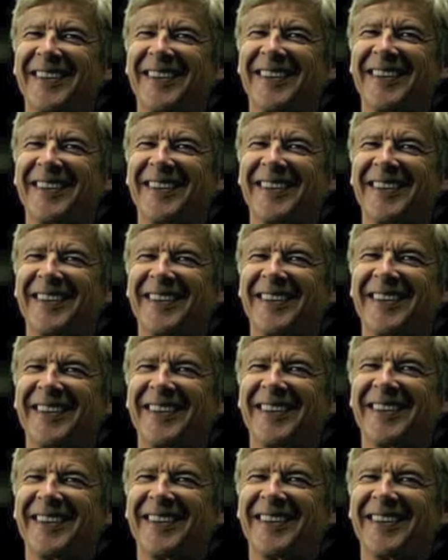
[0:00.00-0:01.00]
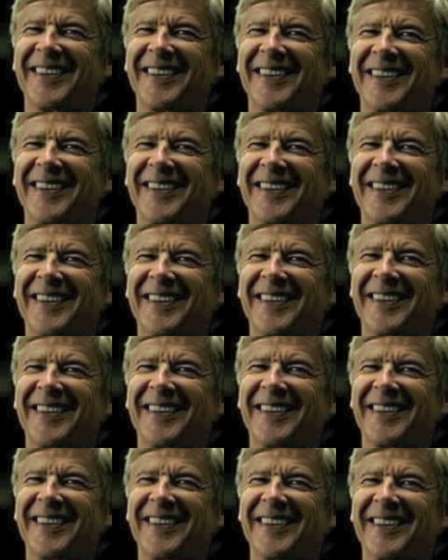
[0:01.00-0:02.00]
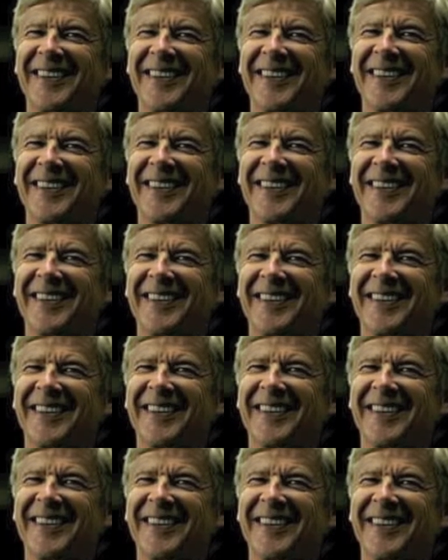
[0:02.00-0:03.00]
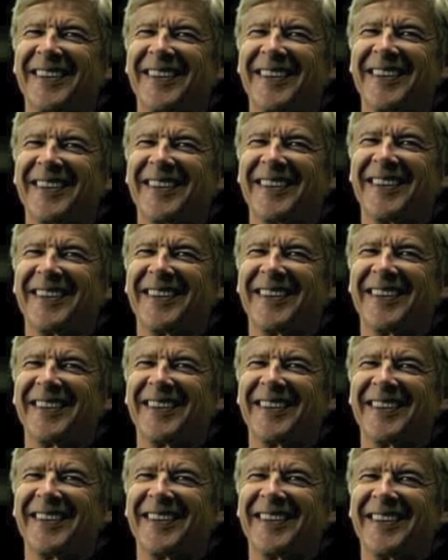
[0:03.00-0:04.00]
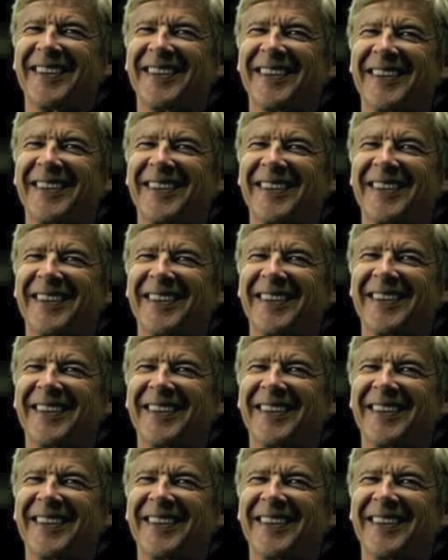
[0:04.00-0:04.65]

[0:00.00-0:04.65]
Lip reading: [no speech]